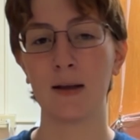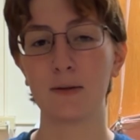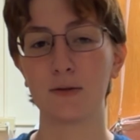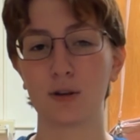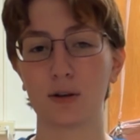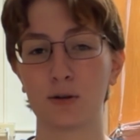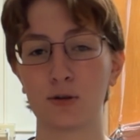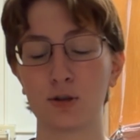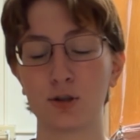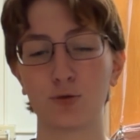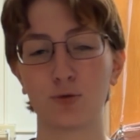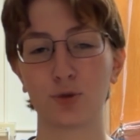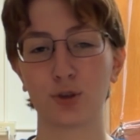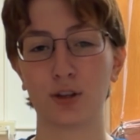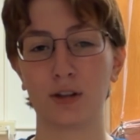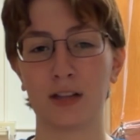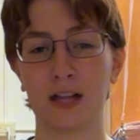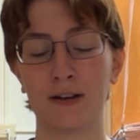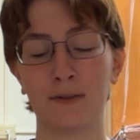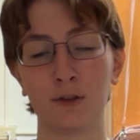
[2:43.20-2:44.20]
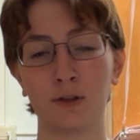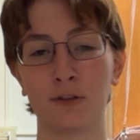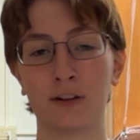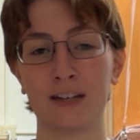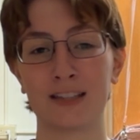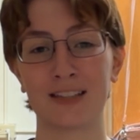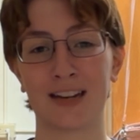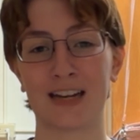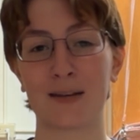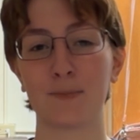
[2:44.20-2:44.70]
So just for the level of
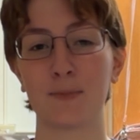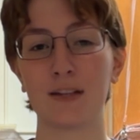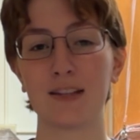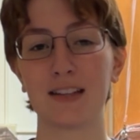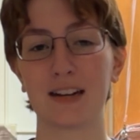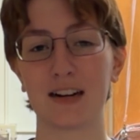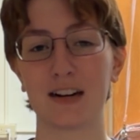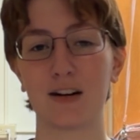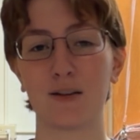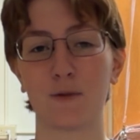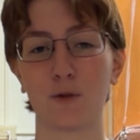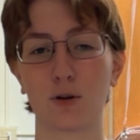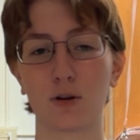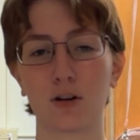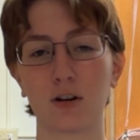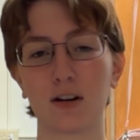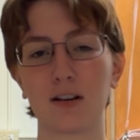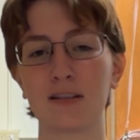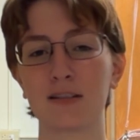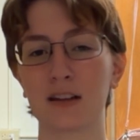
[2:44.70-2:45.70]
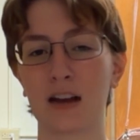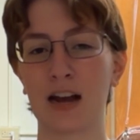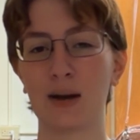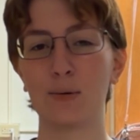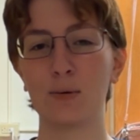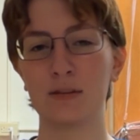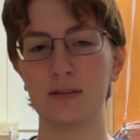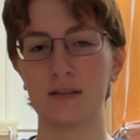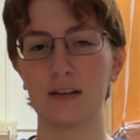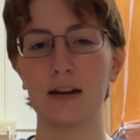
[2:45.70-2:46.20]
excitement that it afforded us, I
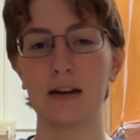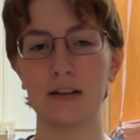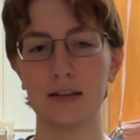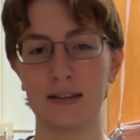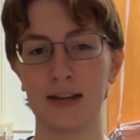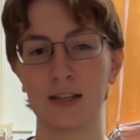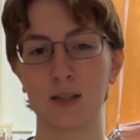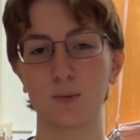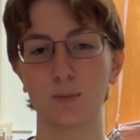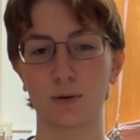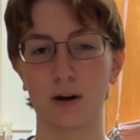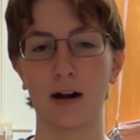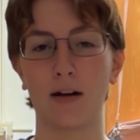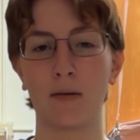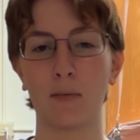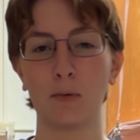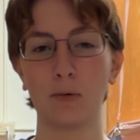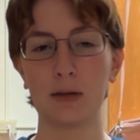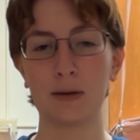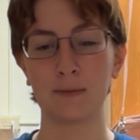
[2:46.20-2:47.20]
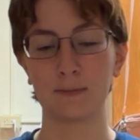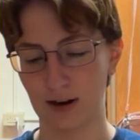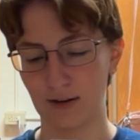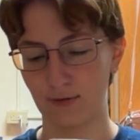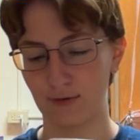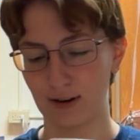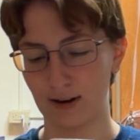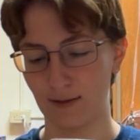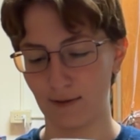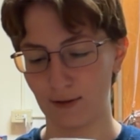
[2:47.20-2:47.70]
would say that that's probably my
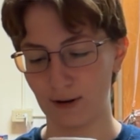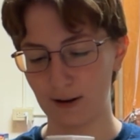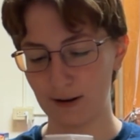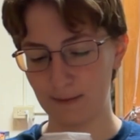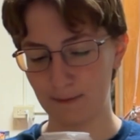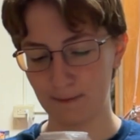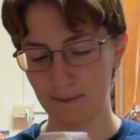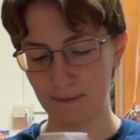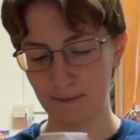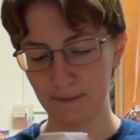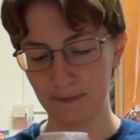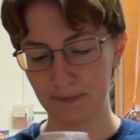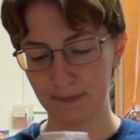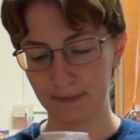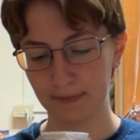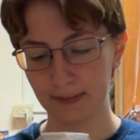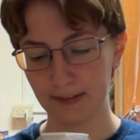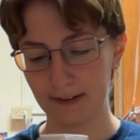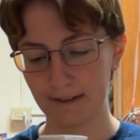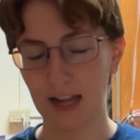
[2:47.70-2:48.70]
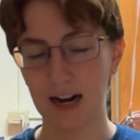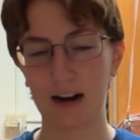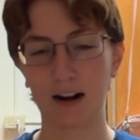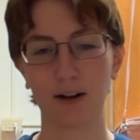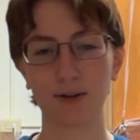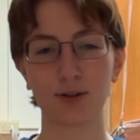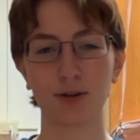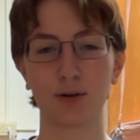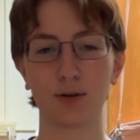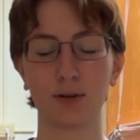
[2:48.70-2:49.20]
favorite. And it
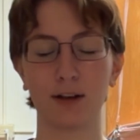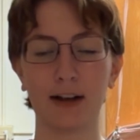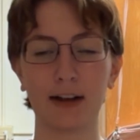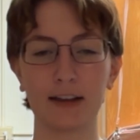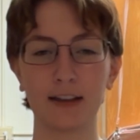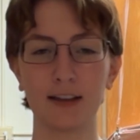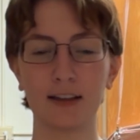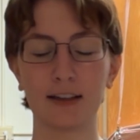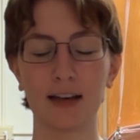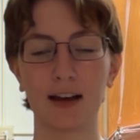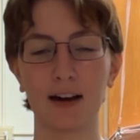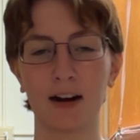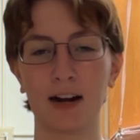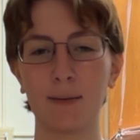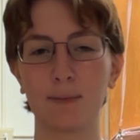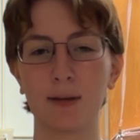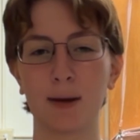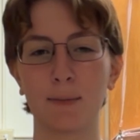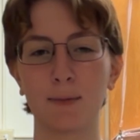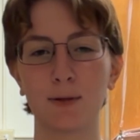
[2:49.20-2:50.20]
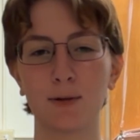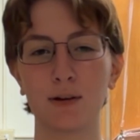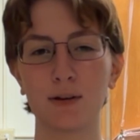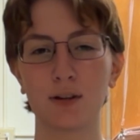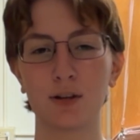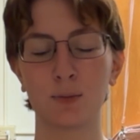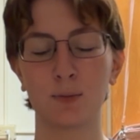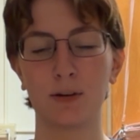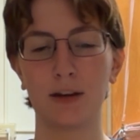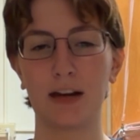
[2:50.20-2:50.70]
also it got hyped up to us
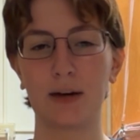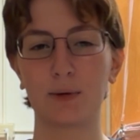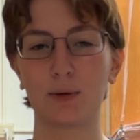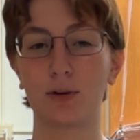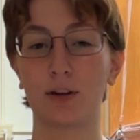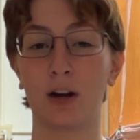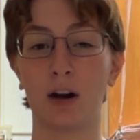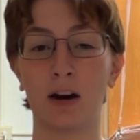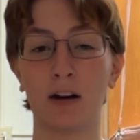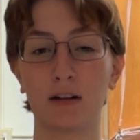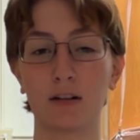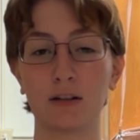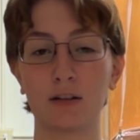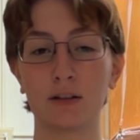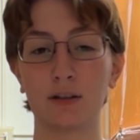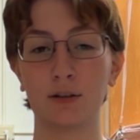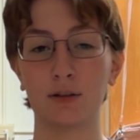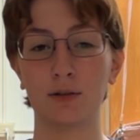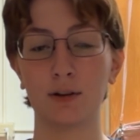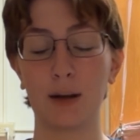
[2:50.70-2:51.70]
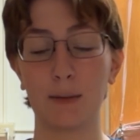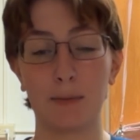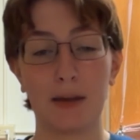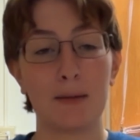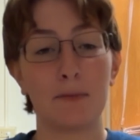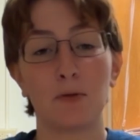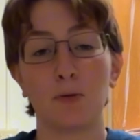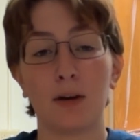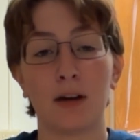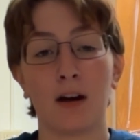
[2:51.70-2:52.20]
as being really hard to do, and
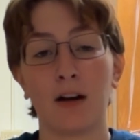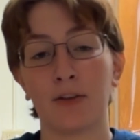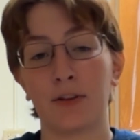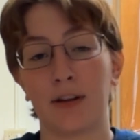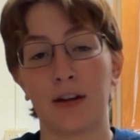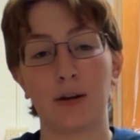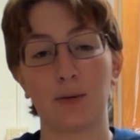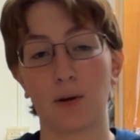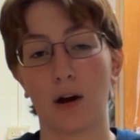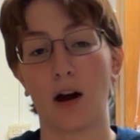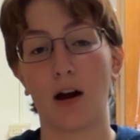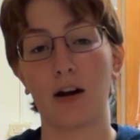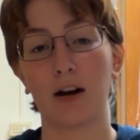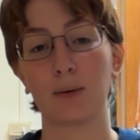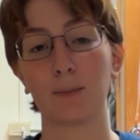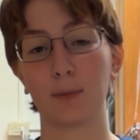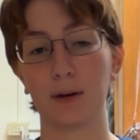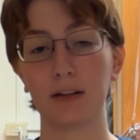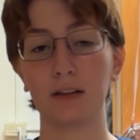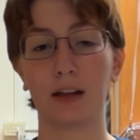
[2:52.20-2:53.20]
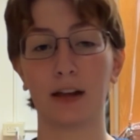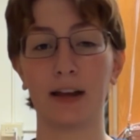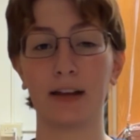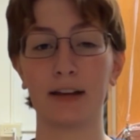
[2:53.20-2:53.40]
maybe we all did it wrong, but